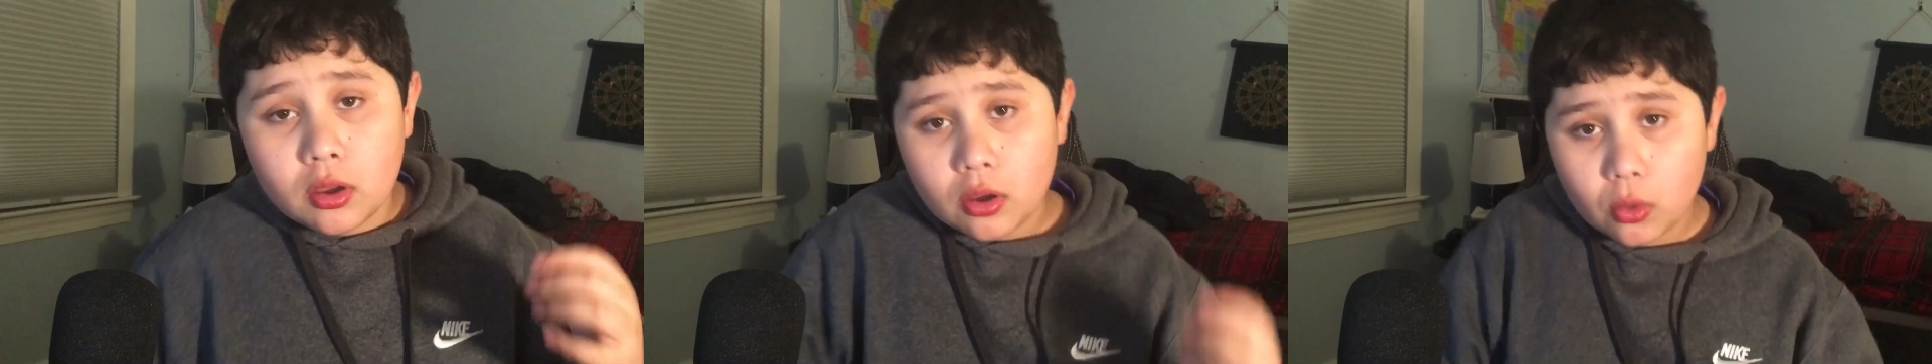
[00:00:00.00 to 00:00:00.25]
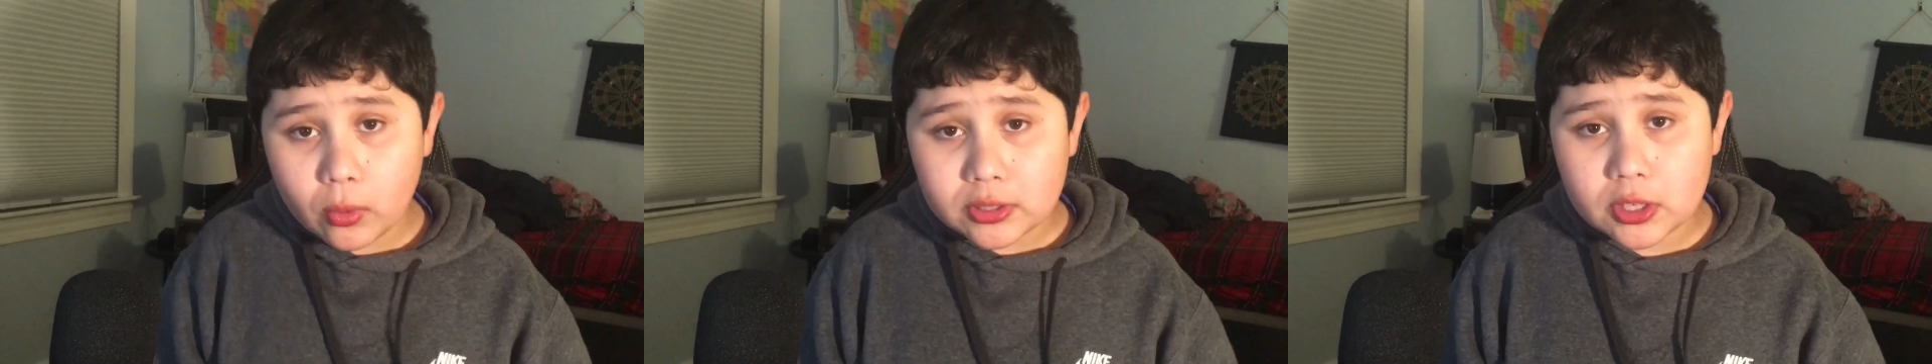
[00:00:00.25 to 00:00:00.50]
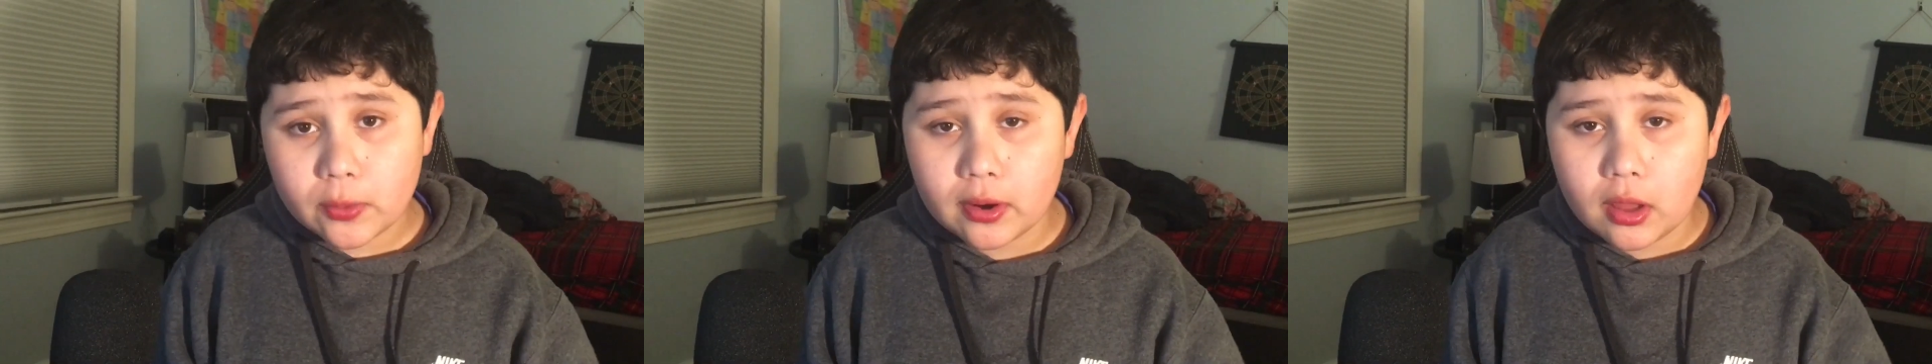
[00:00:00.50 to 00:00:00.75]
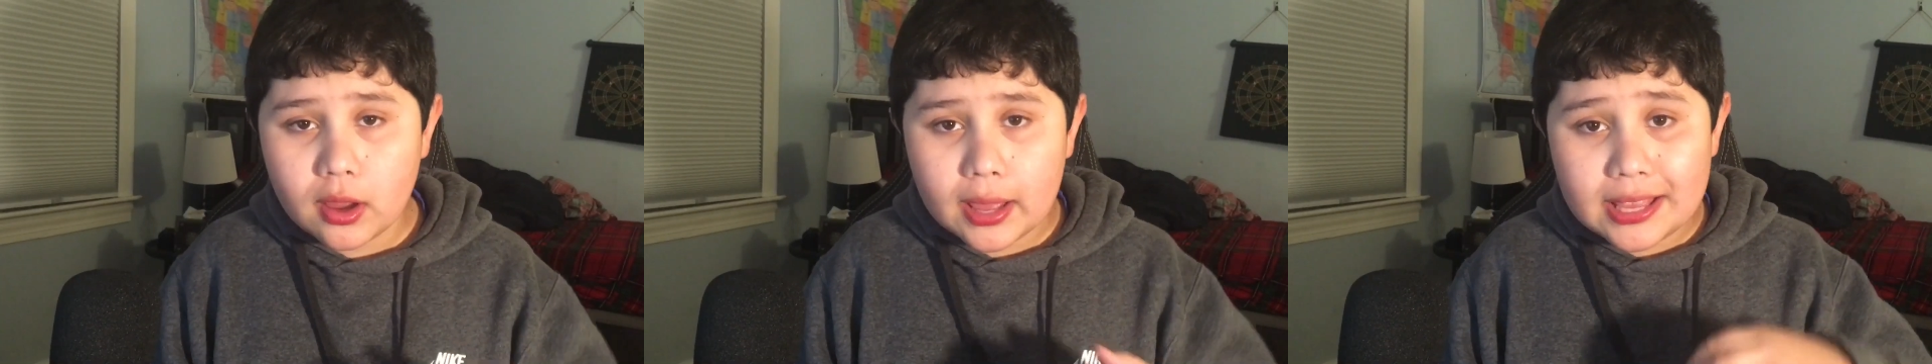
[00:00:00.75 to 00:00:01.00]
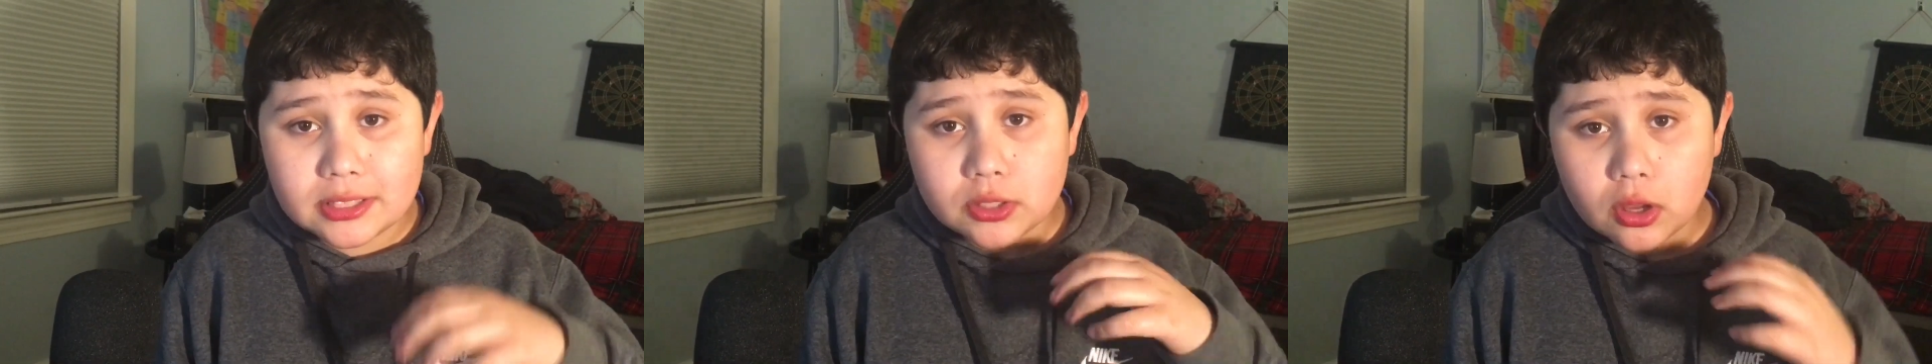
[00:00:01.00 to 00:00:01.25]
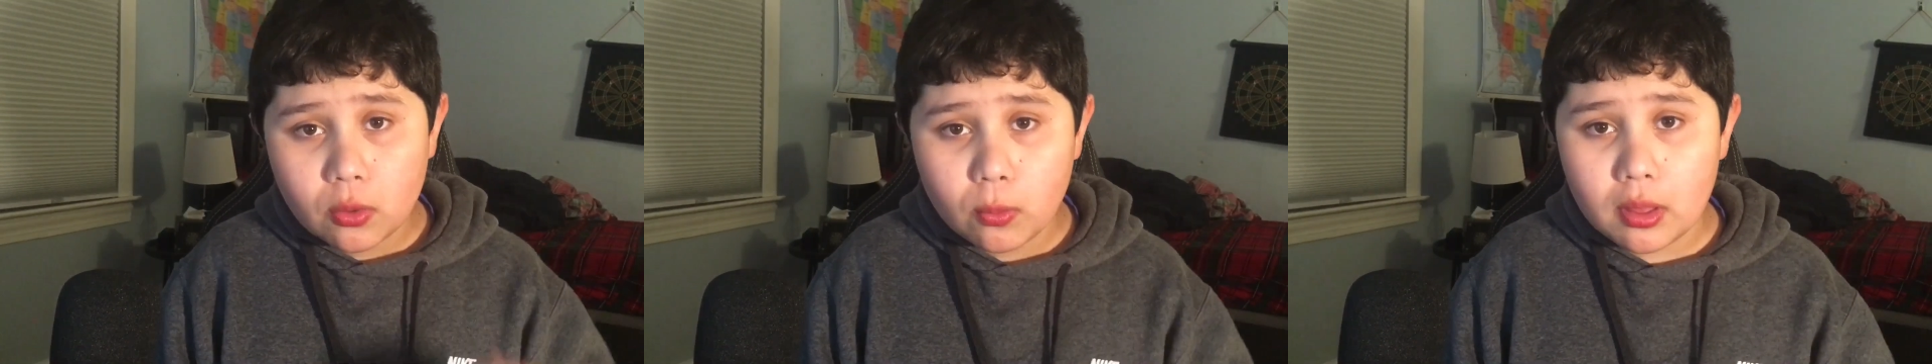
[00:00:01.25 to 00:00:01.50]
What's going on, guys?
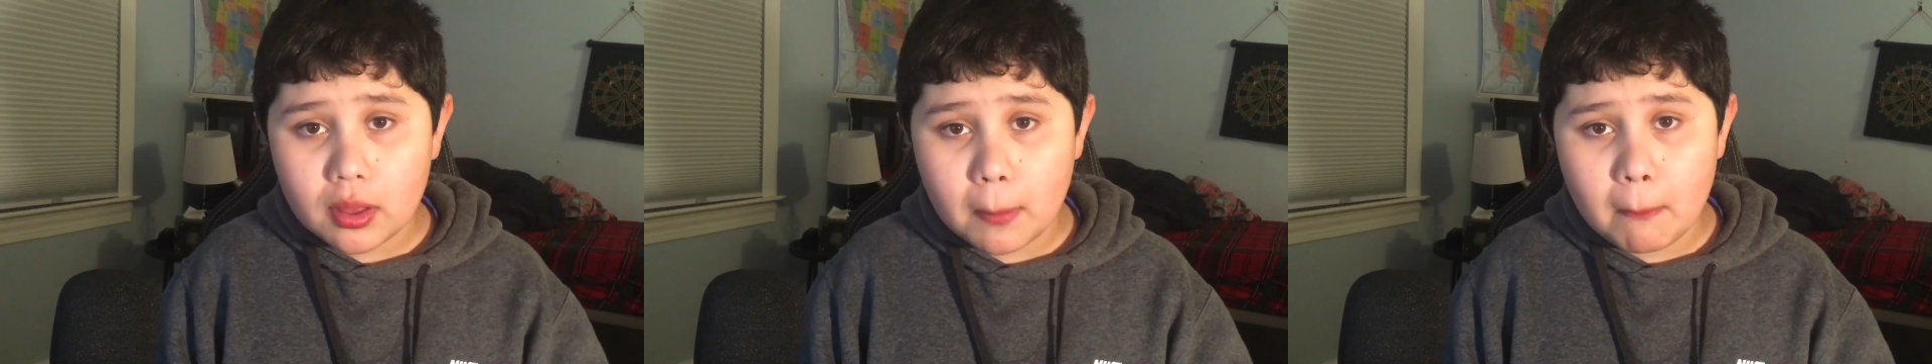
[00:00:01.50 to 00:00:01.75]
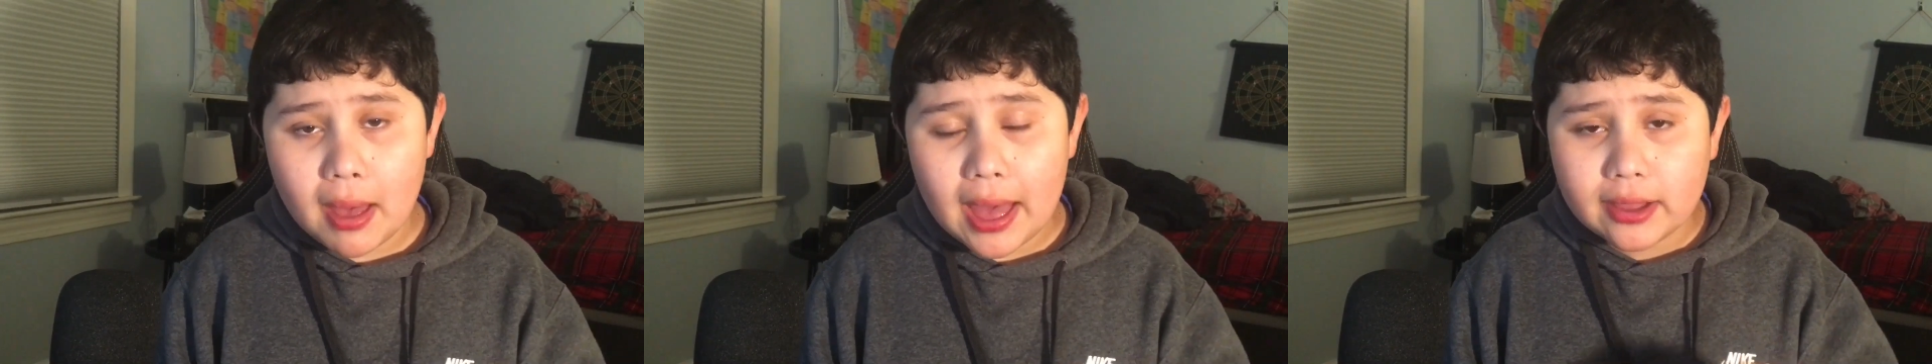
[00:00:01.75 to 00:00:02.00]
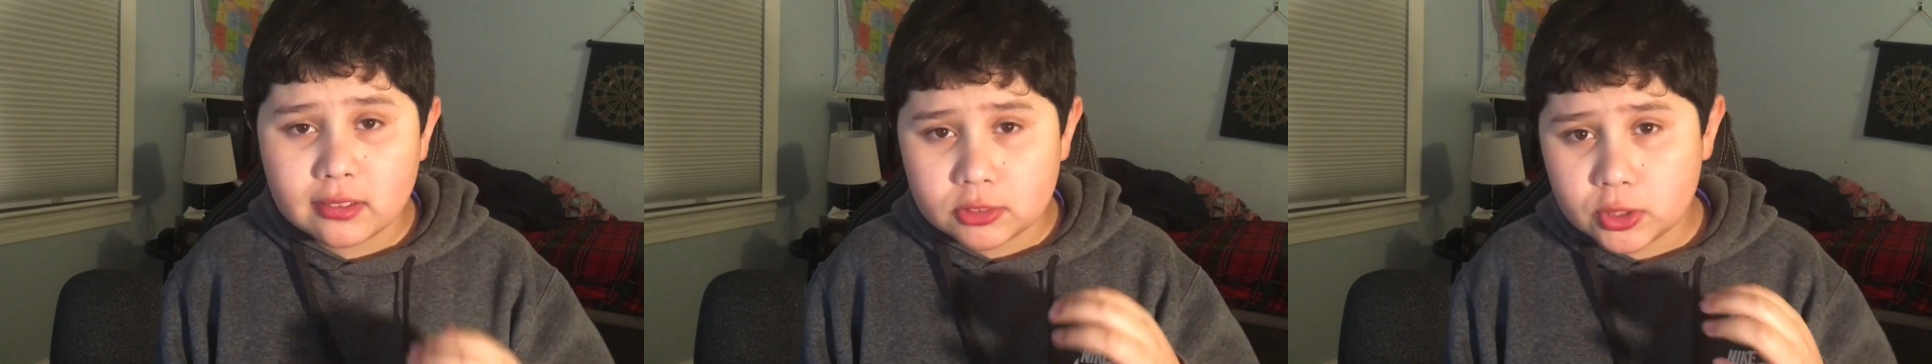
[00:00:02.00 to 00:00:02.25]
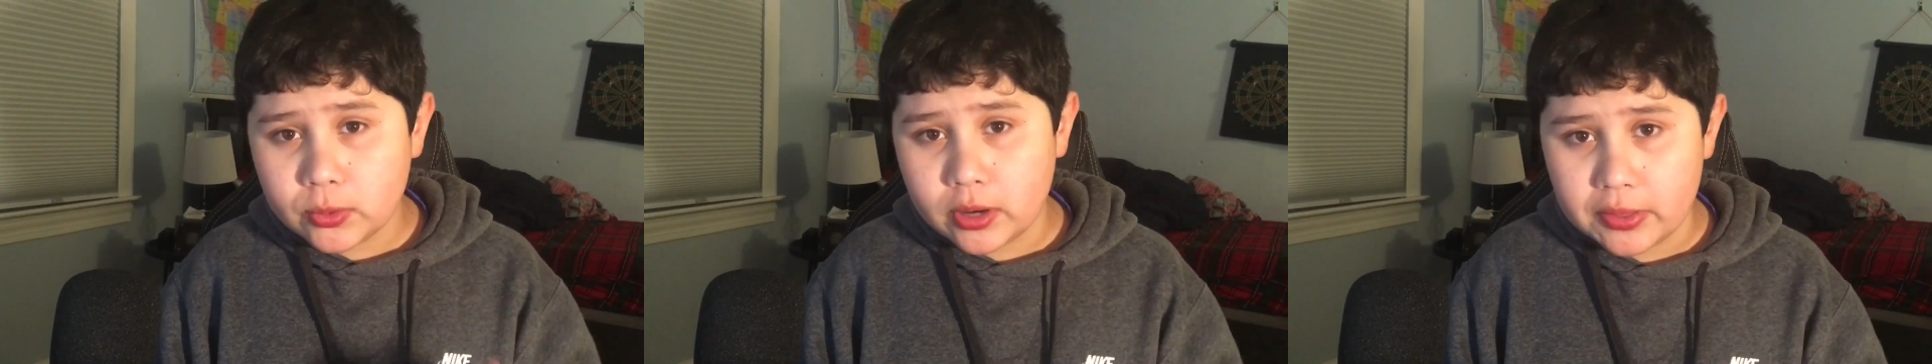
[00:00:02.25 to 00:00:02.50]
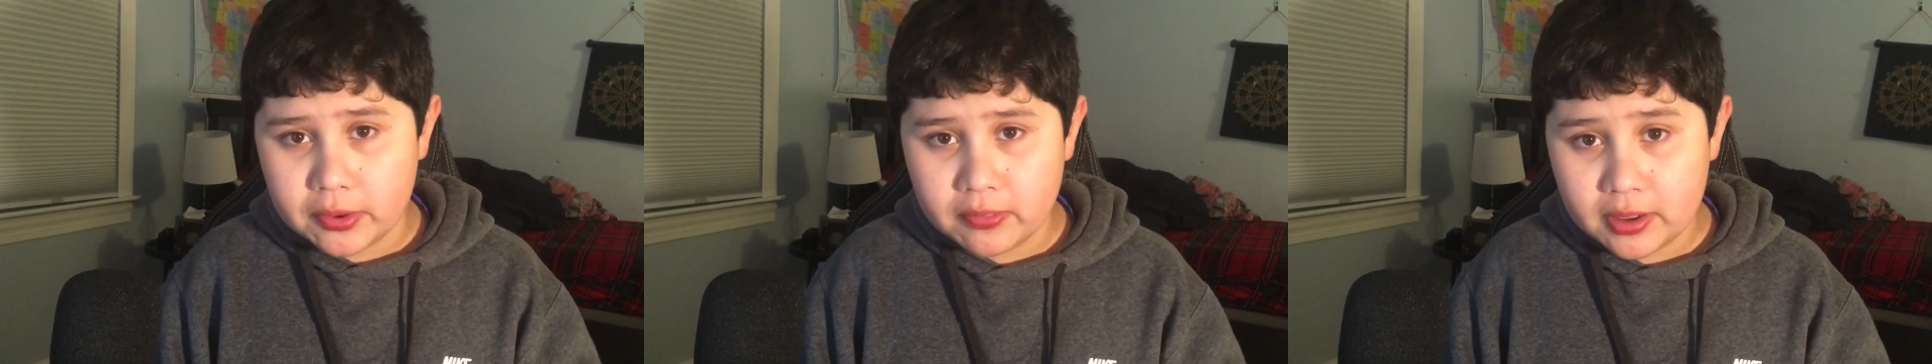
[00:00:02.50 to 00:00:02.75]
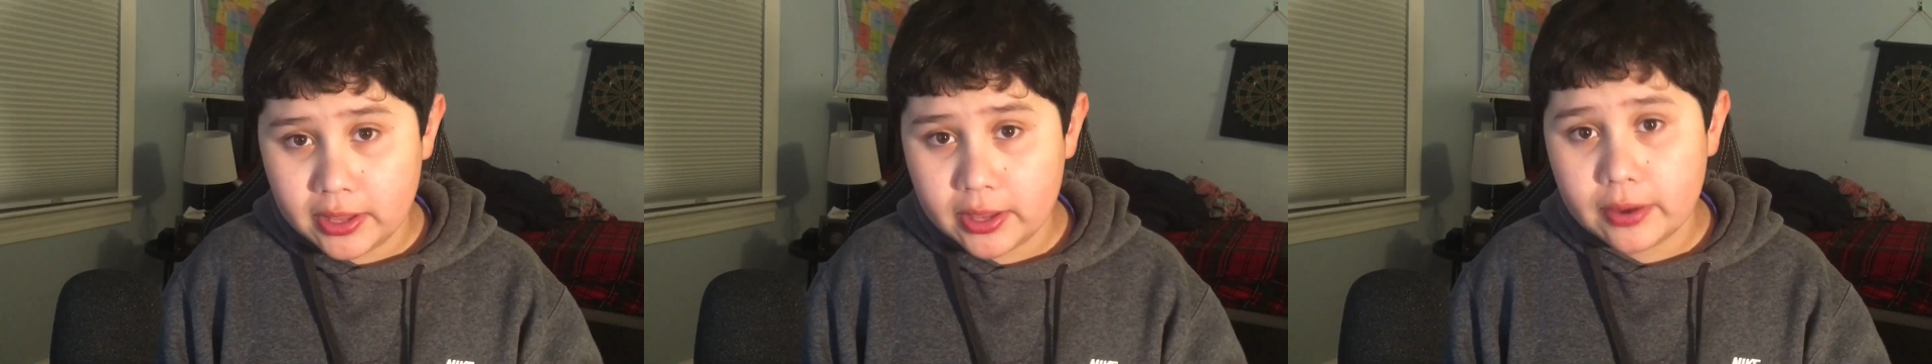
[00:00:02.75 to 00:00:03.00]
Welcome back to another
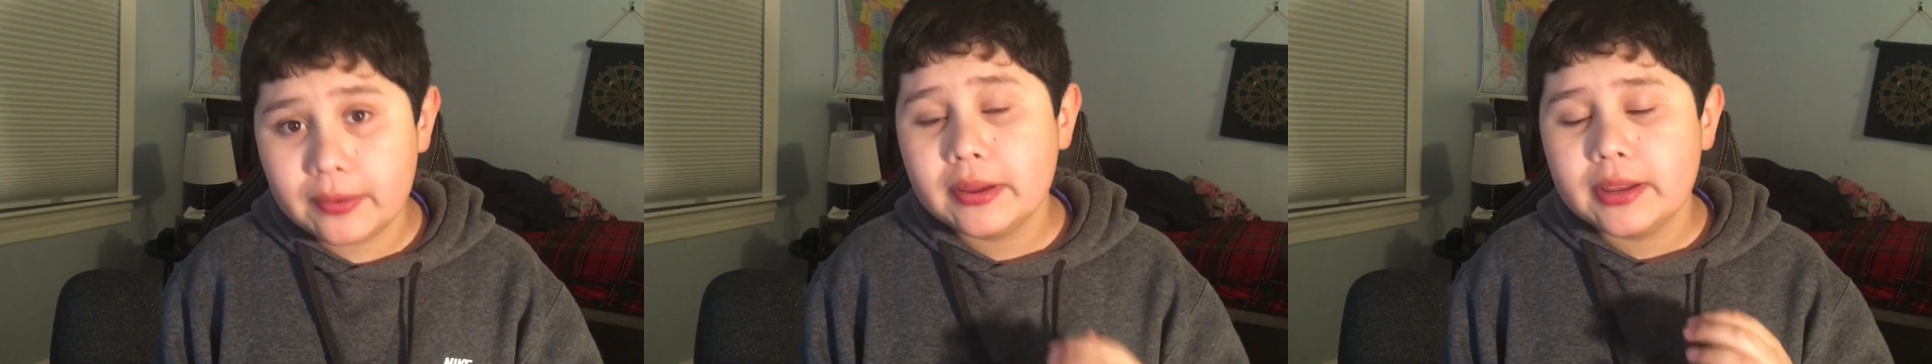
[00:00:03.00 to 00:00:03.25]
video.